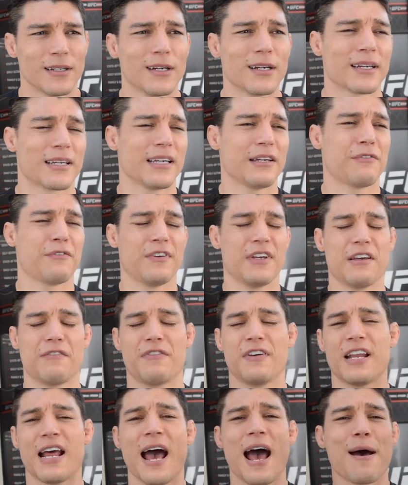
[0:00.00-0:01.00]
Look, if
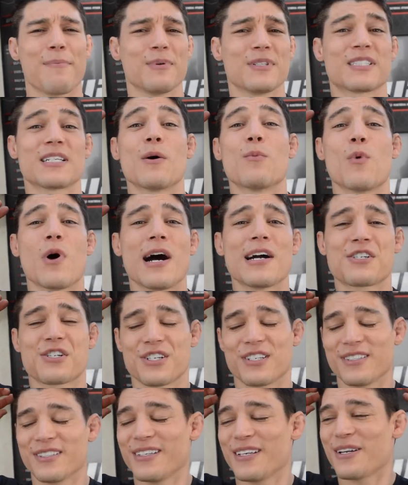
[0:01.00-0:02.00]
it happens, I'm
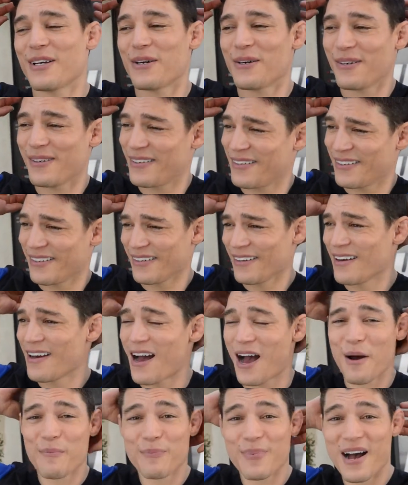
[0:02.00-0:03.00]
watching, you know.
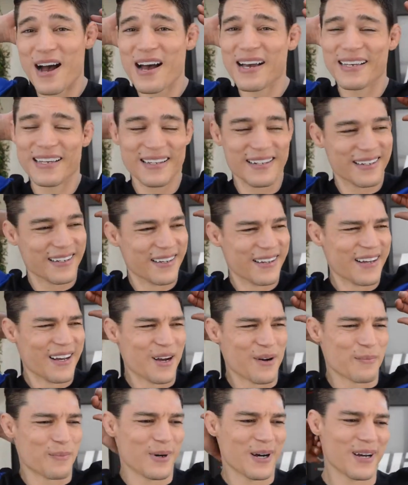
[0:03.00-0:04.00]
I'm buying.
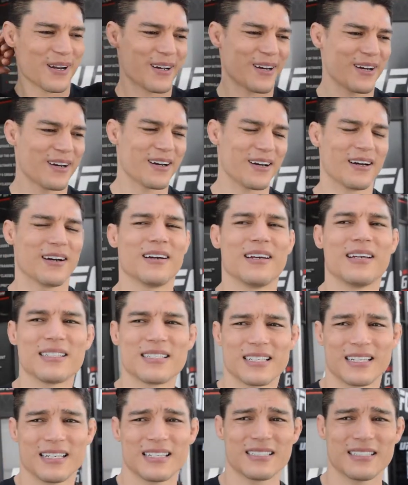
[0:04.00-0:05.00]
But
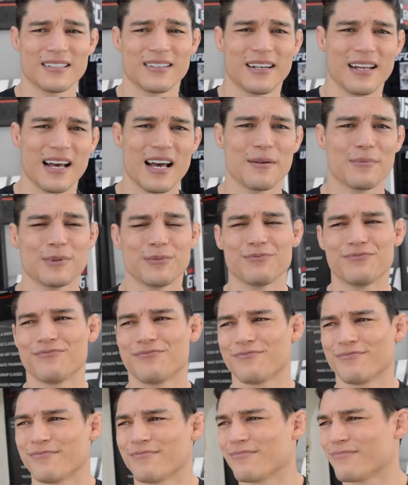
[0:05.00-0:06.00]
is it going to happen?
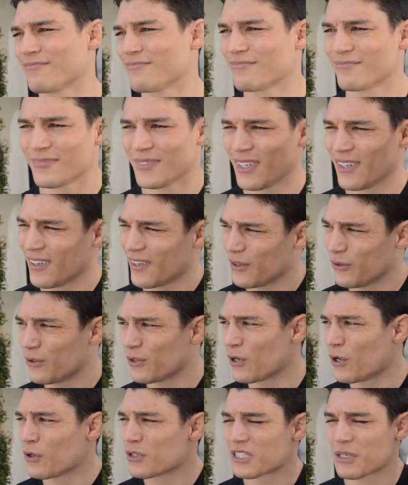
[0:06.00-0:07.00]
Who
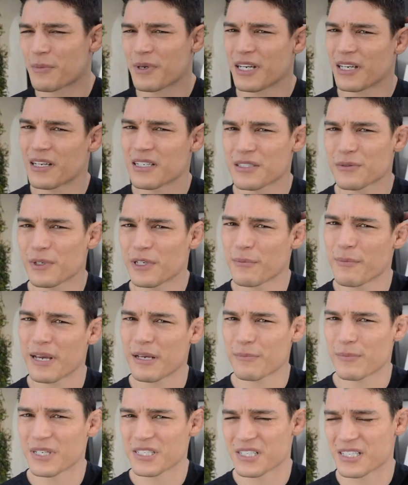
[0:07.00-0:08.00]
knows? I mean, it doesn't really
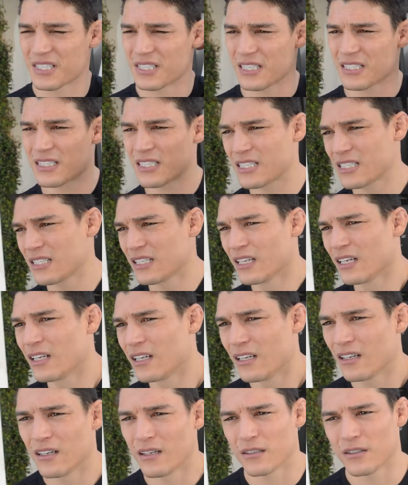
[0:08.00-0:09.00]
make much sense.
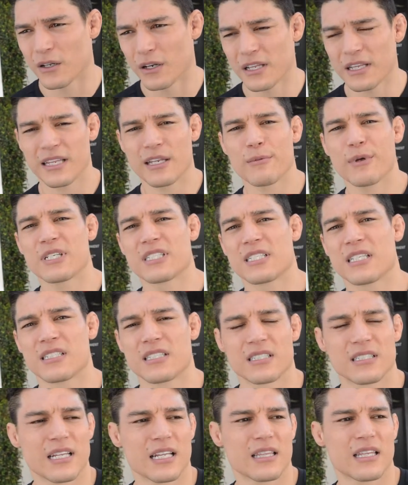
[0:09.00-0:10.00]
The only thing that makes
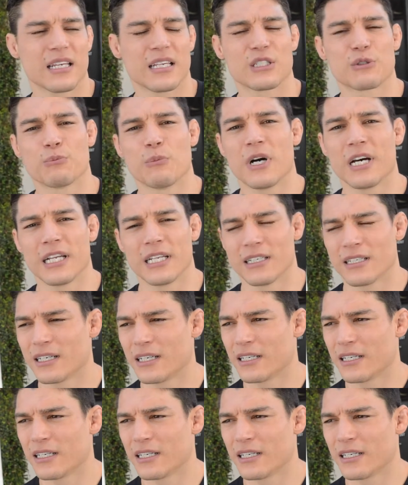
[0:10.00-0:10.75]
sense in that thing is money.